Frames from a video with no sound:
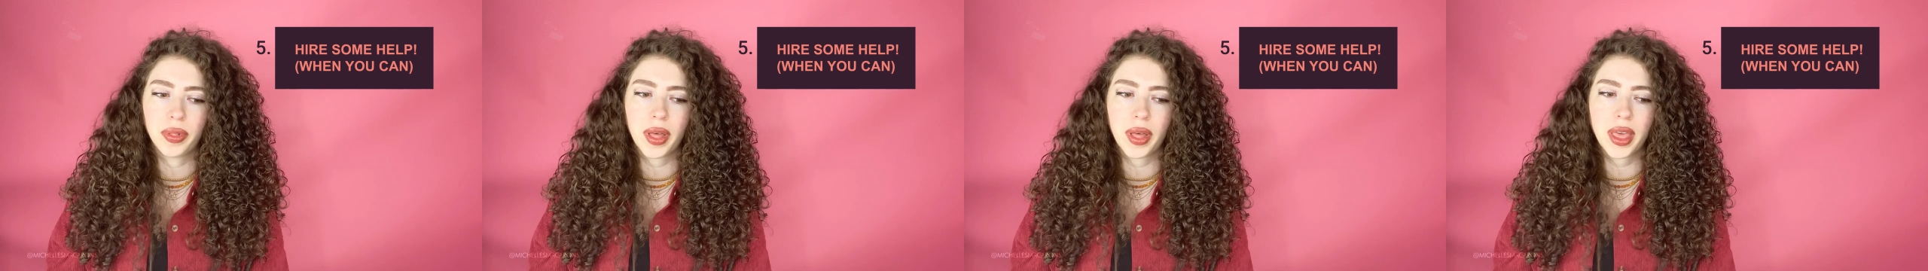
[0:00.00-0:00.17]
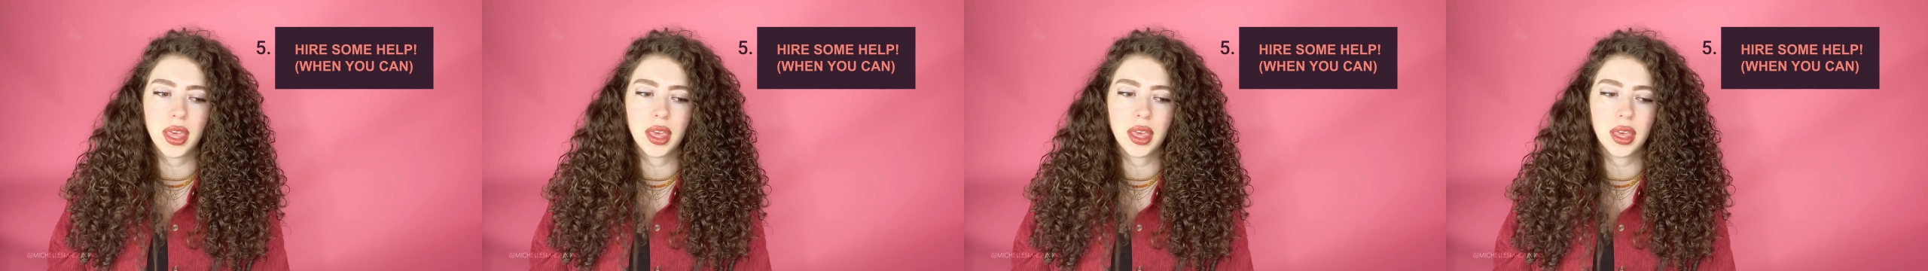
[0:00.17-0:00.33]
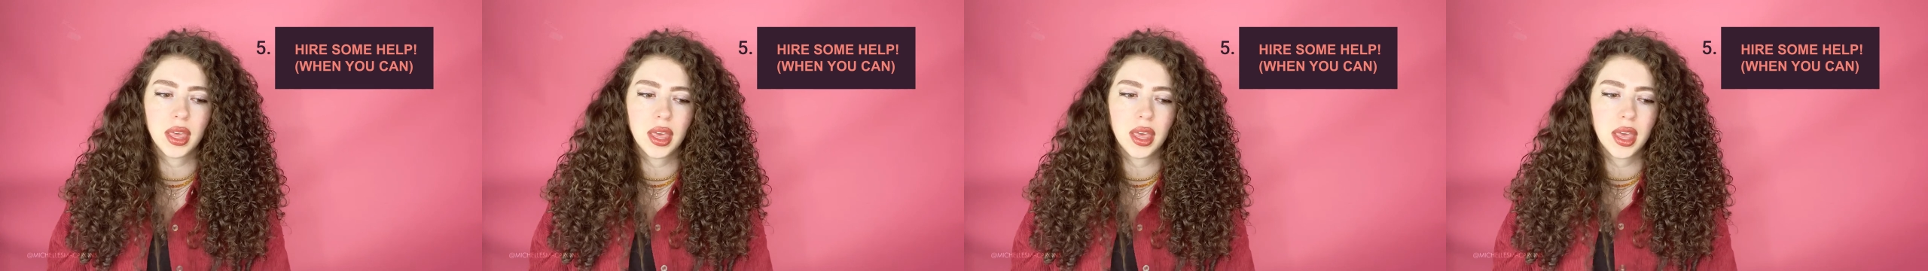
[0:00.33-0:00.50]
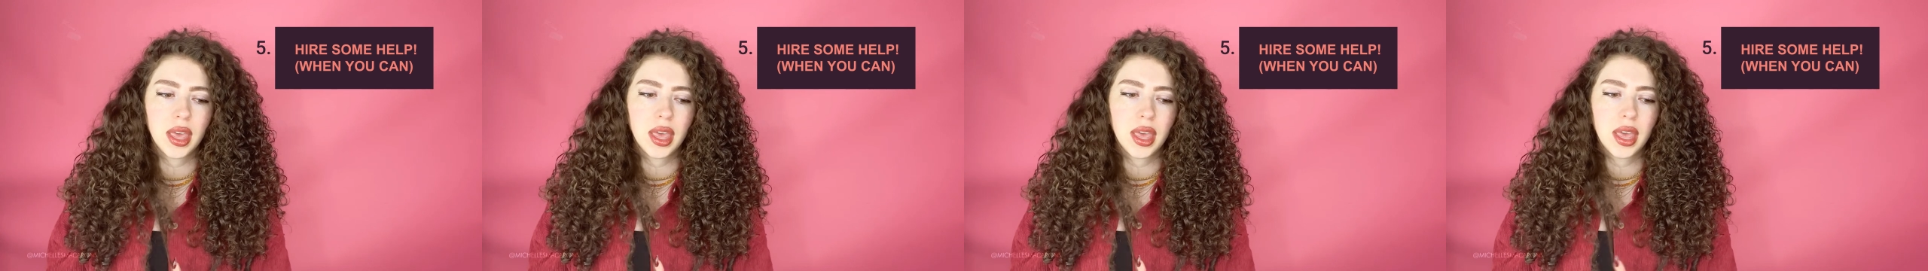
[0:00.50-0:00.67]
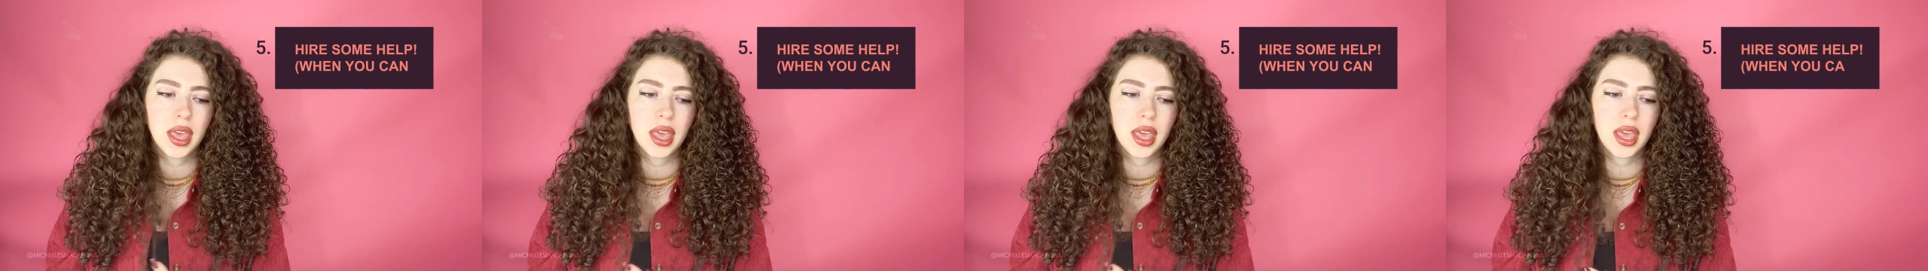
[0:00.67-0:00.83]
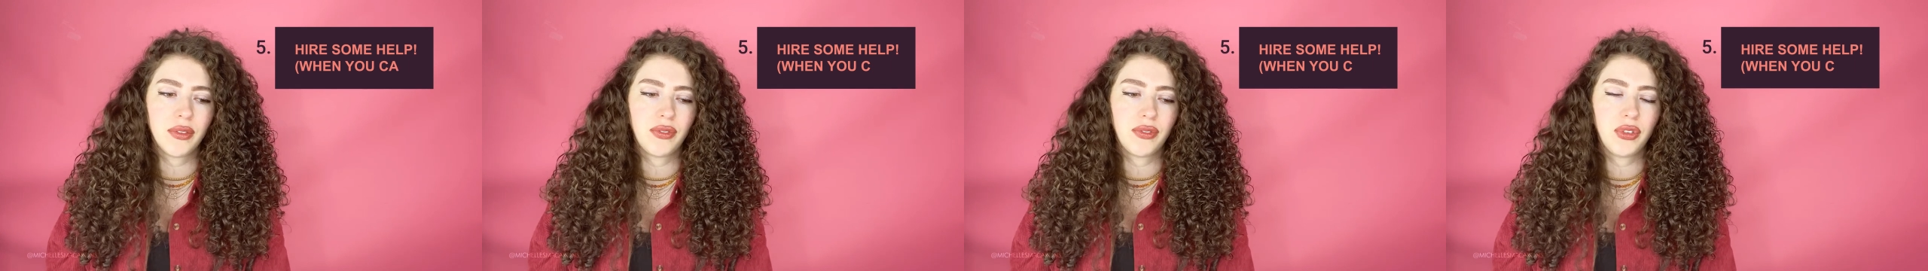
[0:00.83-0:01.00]
Like,
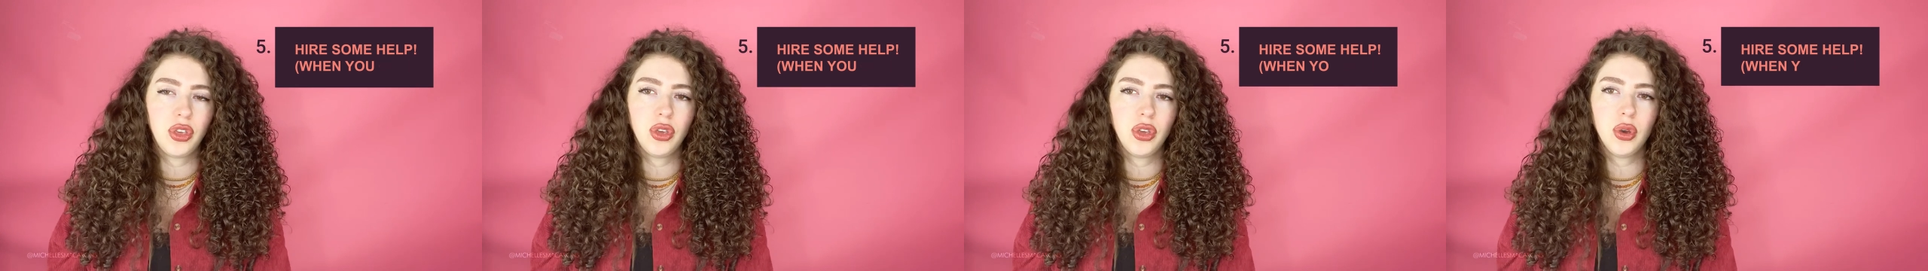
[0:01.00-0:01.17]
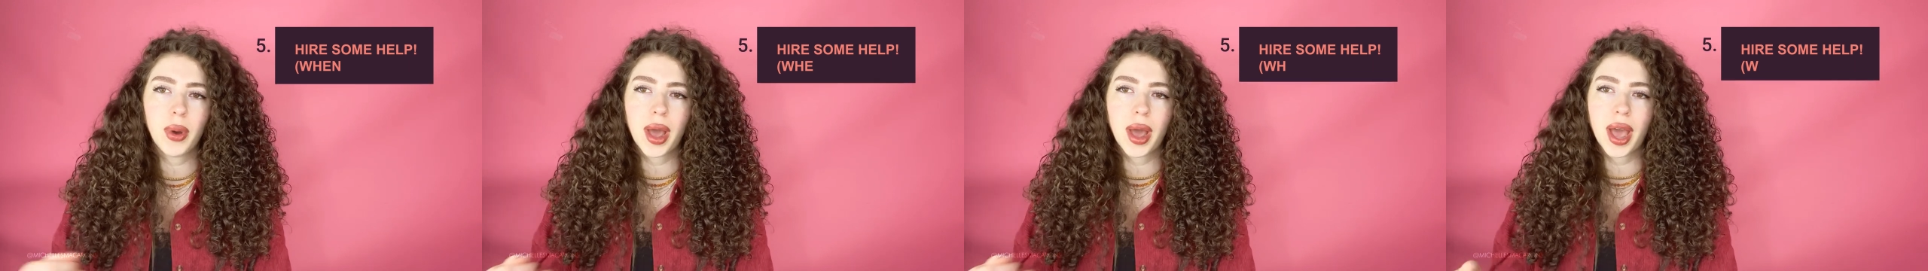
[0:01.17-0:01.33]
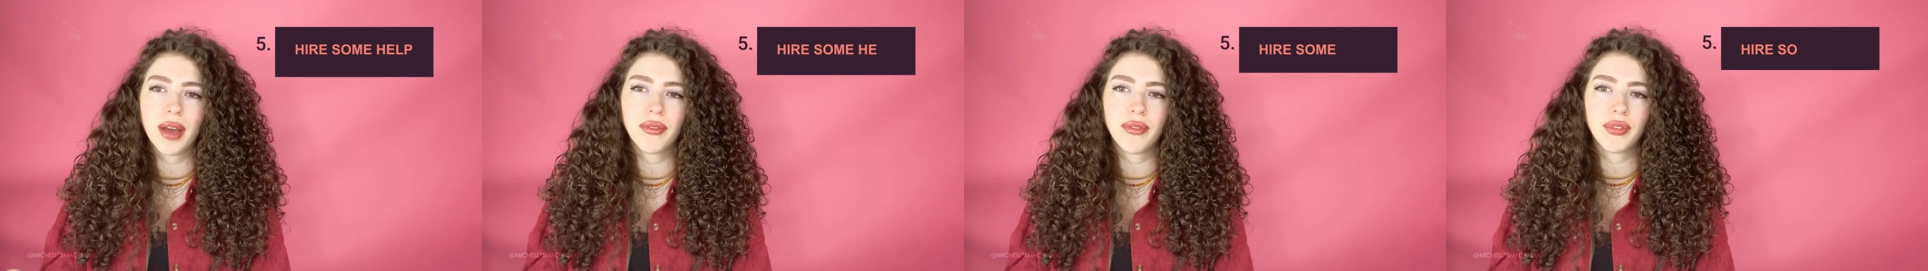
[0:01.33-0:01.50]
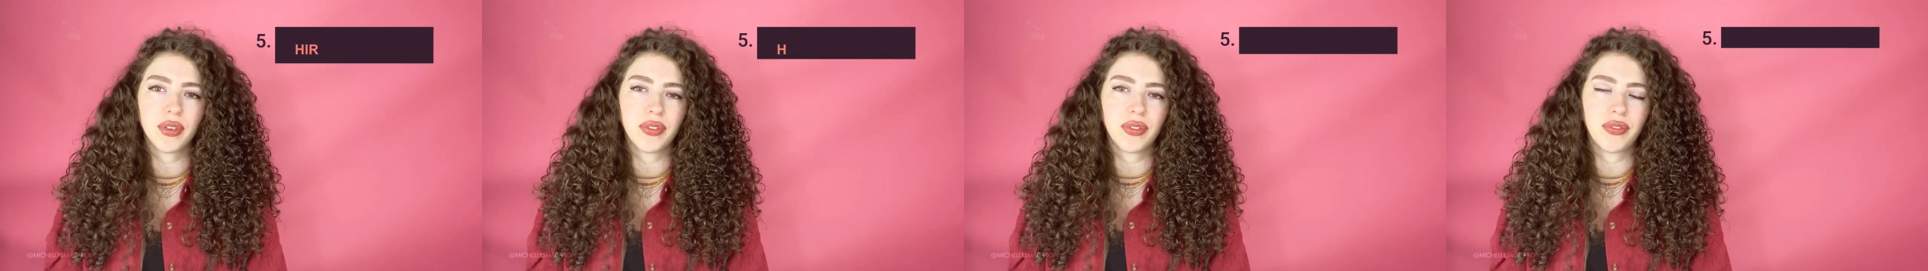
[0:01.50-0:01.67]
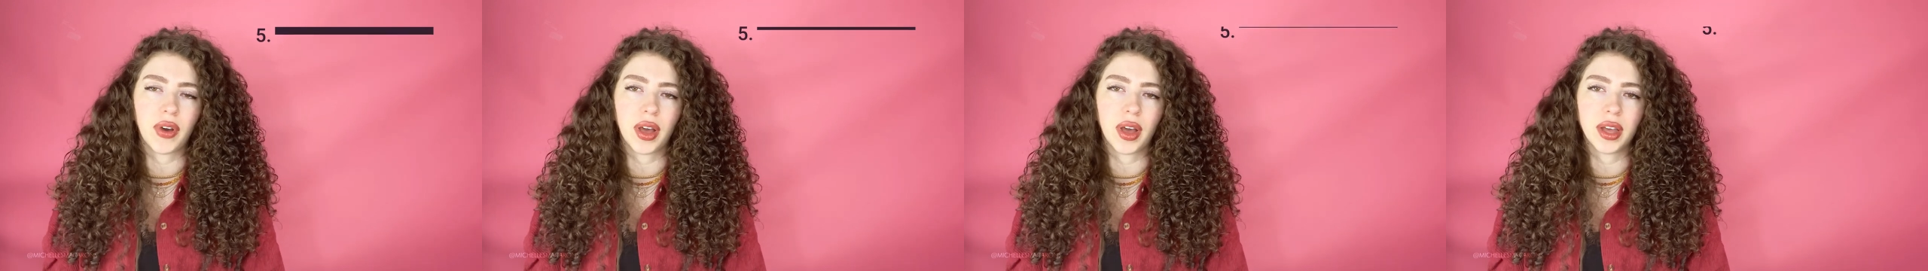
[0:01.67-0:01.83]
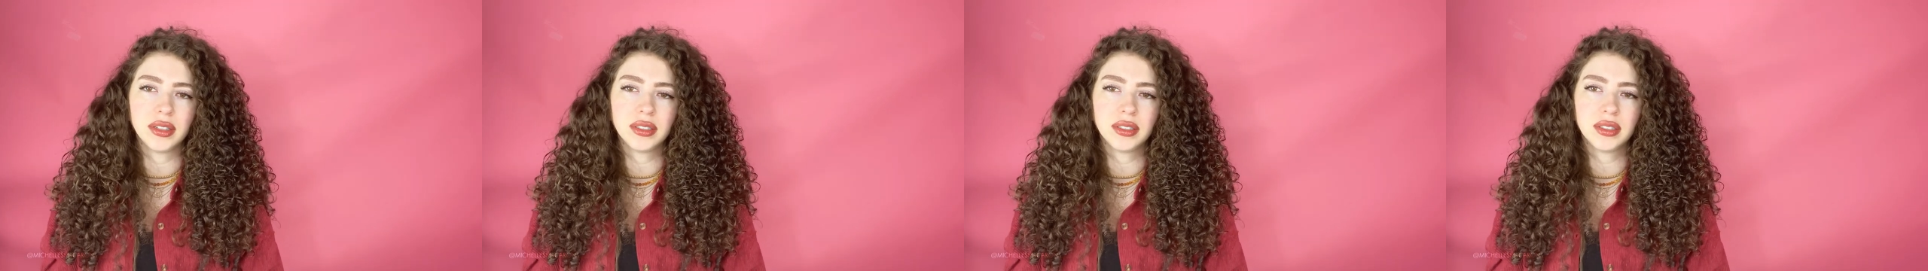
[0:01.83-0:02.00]
if you have the
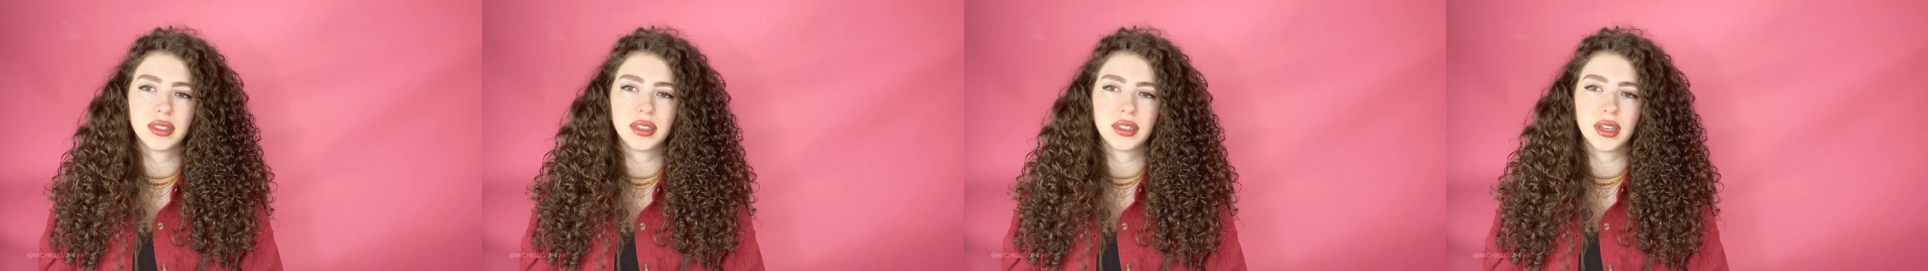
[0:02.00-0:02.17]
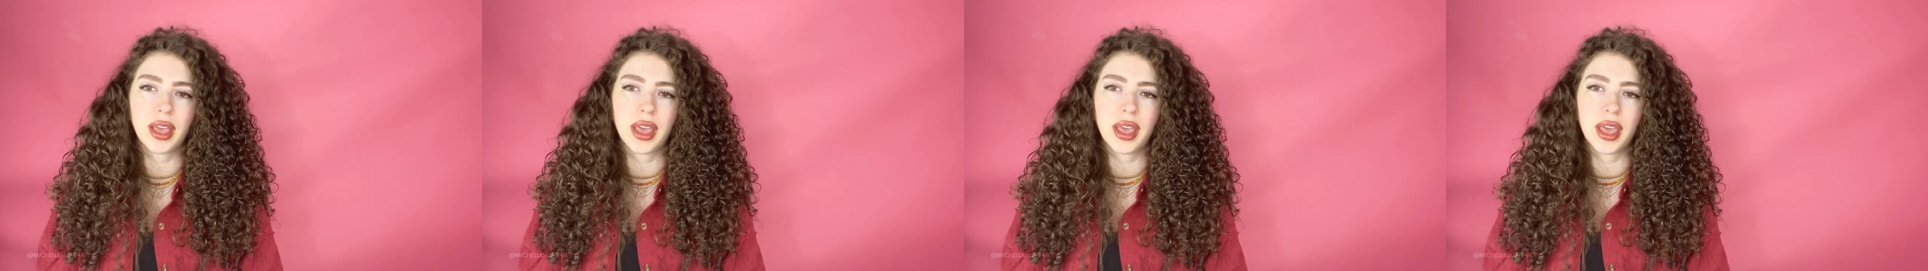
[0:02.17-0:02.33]
funds